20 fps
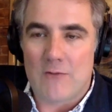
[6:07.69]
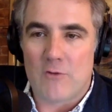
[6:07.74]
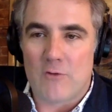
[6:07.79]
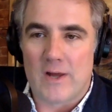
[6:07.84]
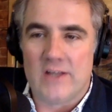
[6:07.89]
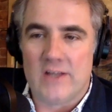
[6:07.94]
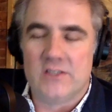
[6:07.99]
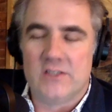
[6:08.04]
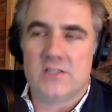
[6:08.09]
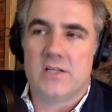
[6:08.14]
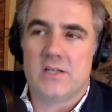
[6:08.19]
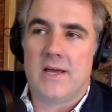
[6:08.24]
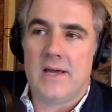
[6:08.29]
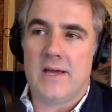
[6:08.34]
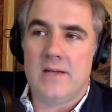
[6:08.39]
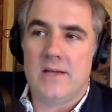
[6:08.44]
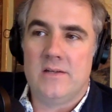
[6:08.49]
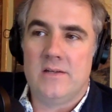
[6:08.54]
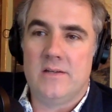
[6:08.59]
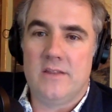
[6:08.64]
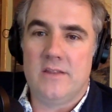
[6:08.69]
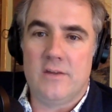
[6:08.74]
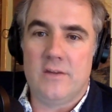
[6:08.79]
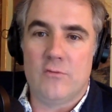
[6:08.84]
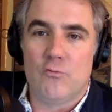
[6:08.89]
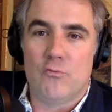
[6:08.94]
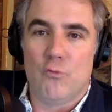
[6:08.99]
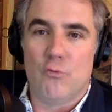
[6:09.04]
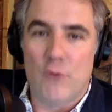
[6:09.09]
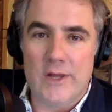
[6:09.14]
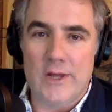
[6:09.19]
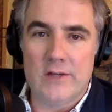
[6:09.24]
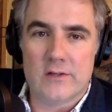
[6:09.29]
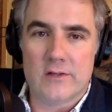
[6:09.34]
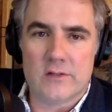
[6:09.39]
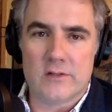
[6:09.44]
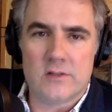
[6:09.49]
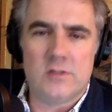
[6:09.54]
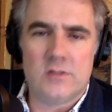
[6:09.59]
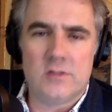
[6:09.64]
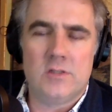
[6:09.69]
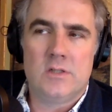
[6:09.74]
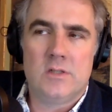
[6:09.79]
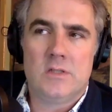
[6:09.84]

race and the real